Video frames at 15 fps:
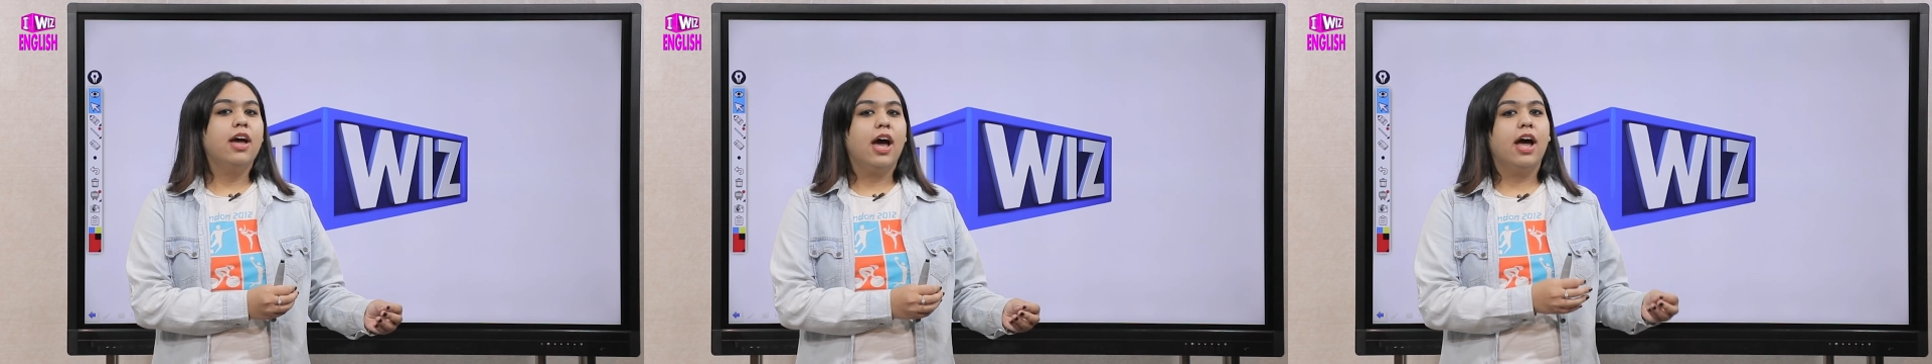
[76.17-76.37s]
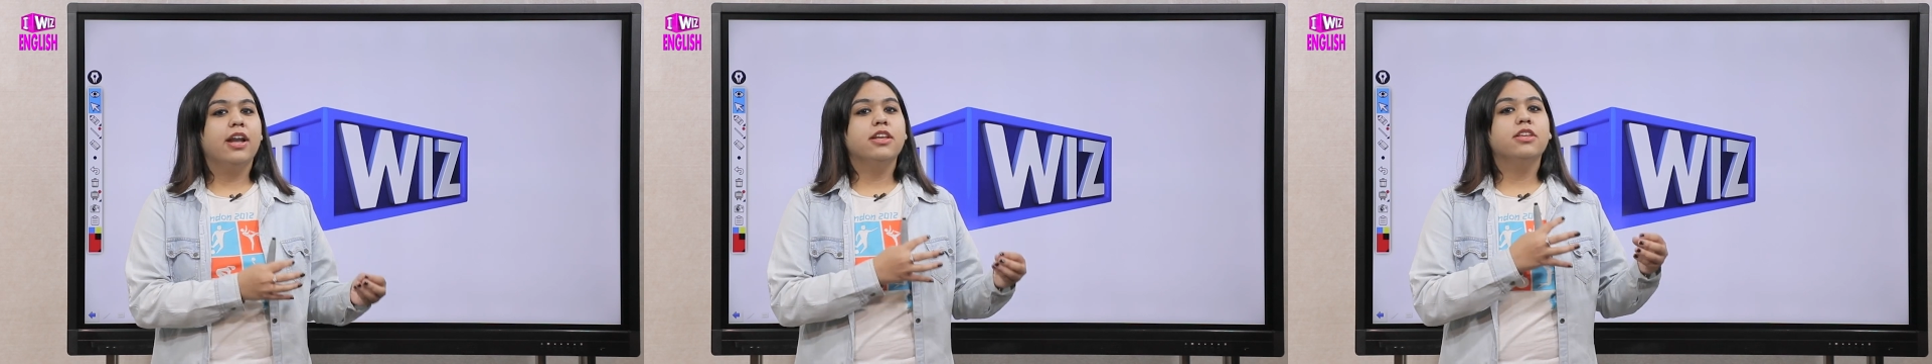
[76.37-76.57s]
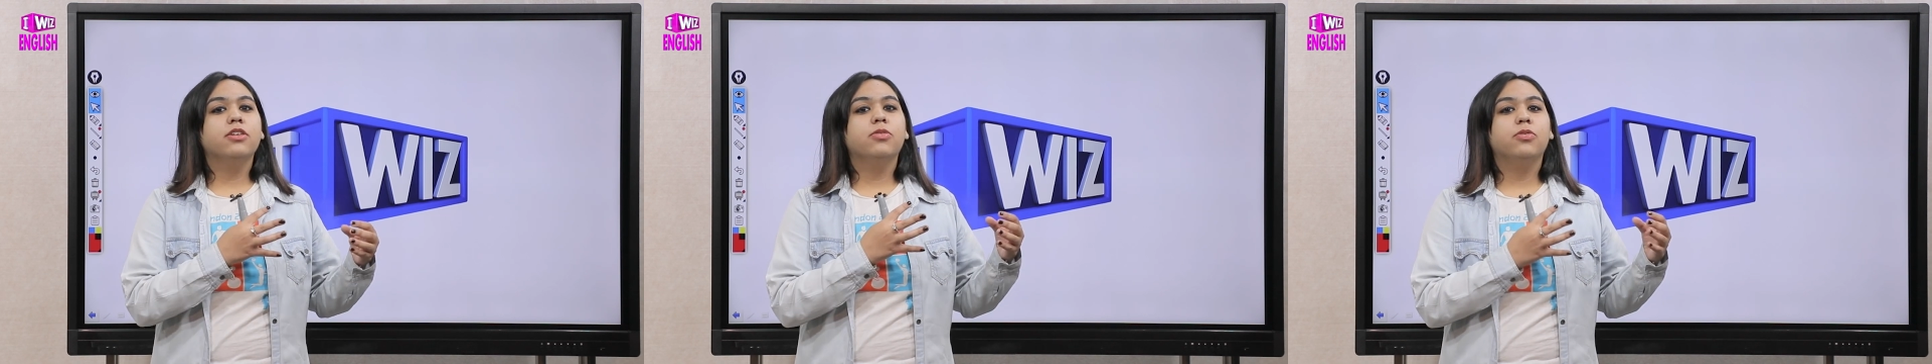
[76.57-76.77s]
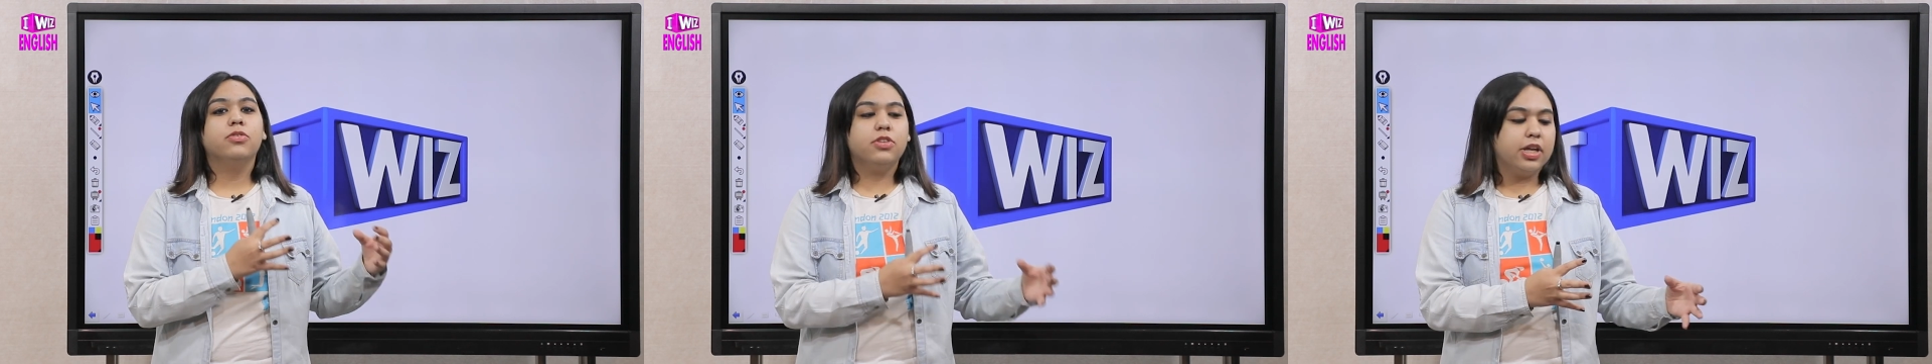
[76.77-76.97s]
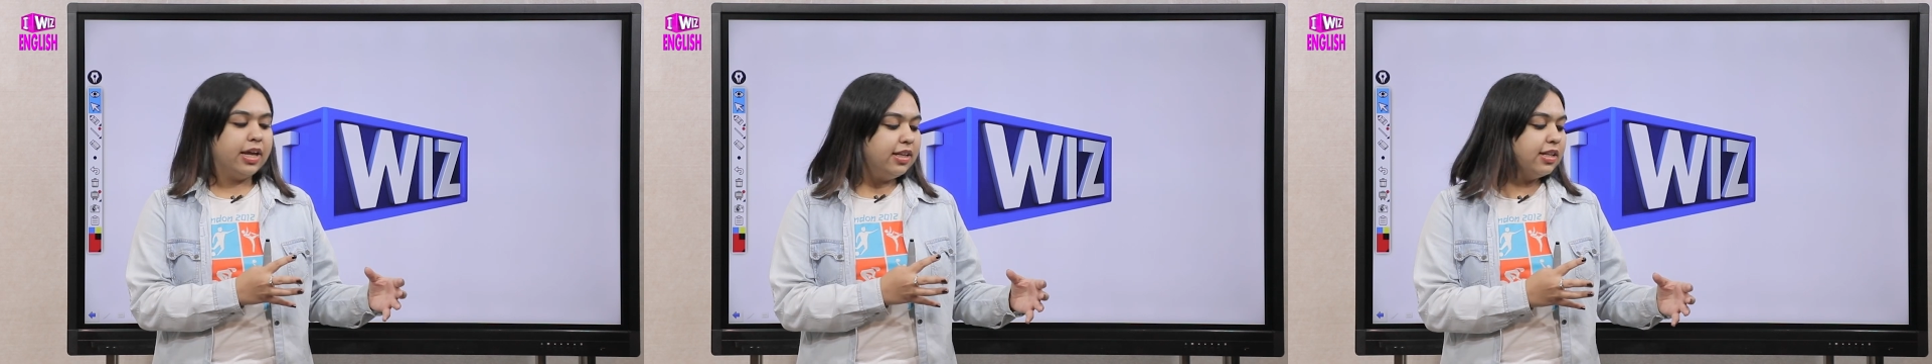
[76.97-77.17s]
And the
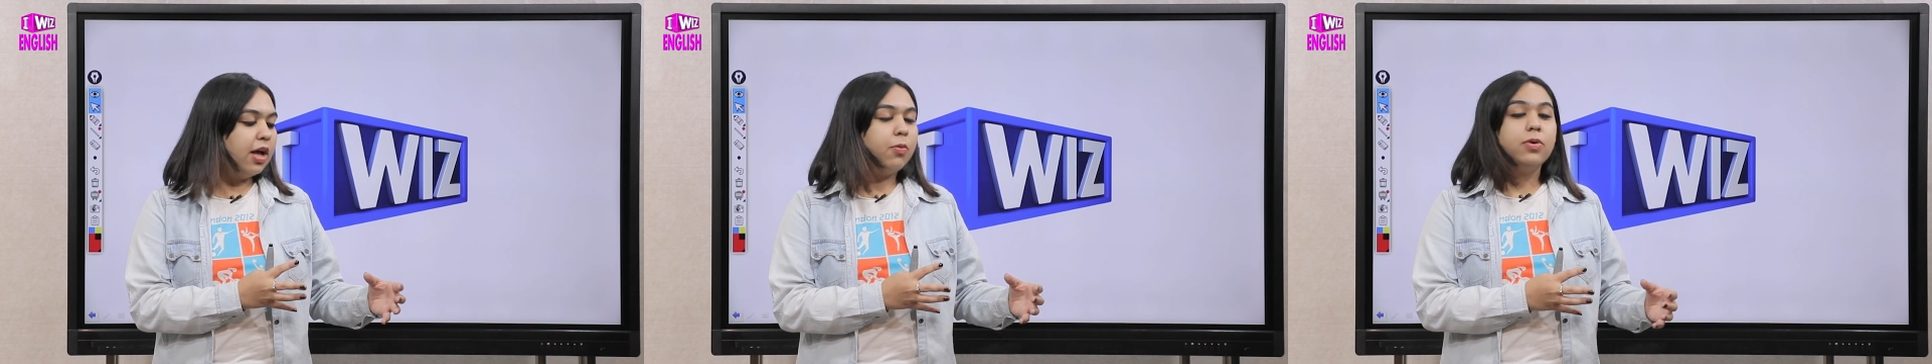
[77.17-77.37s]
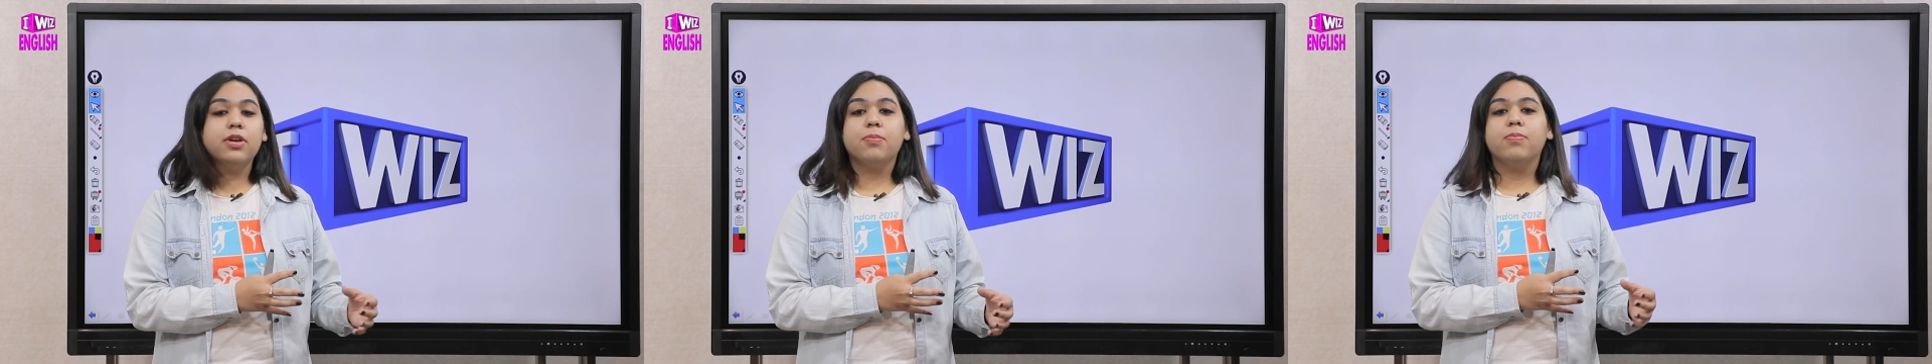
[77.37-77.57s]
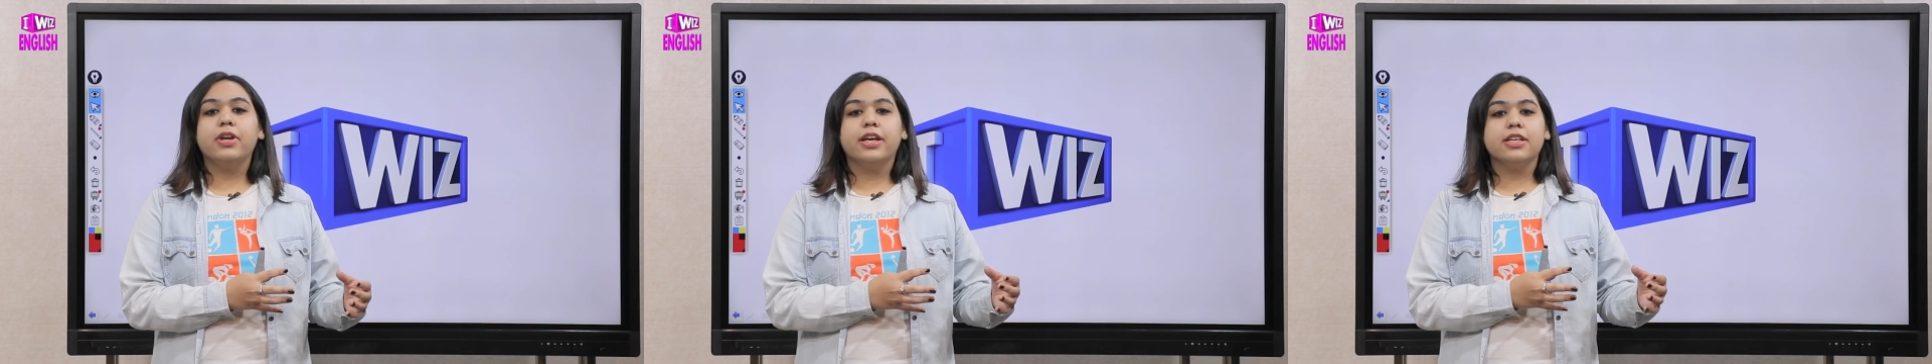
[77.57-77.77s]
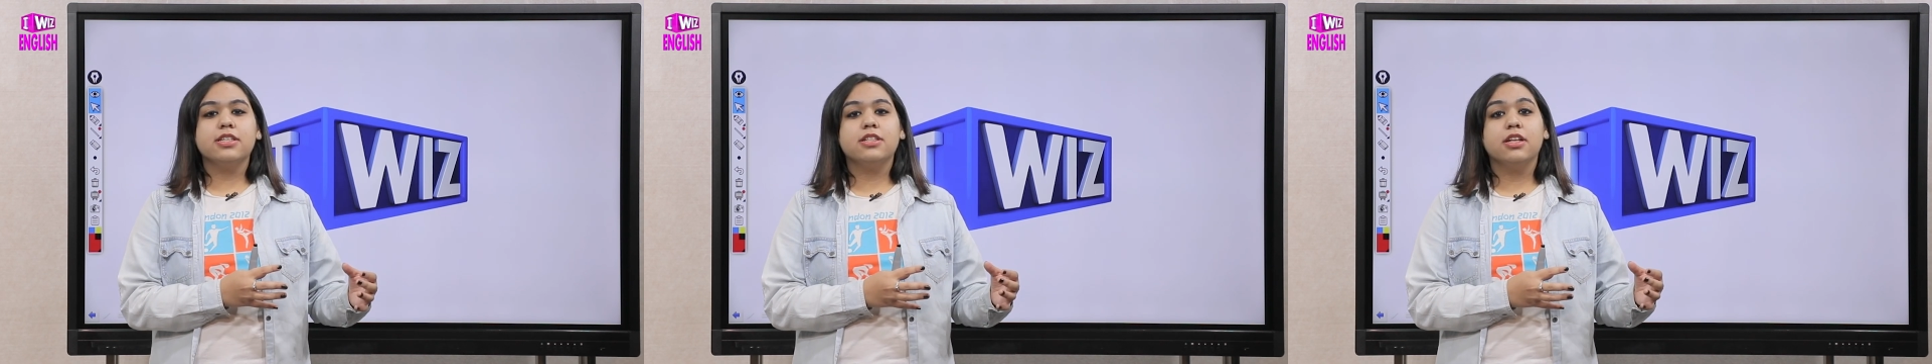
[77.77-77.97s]
thing that we replace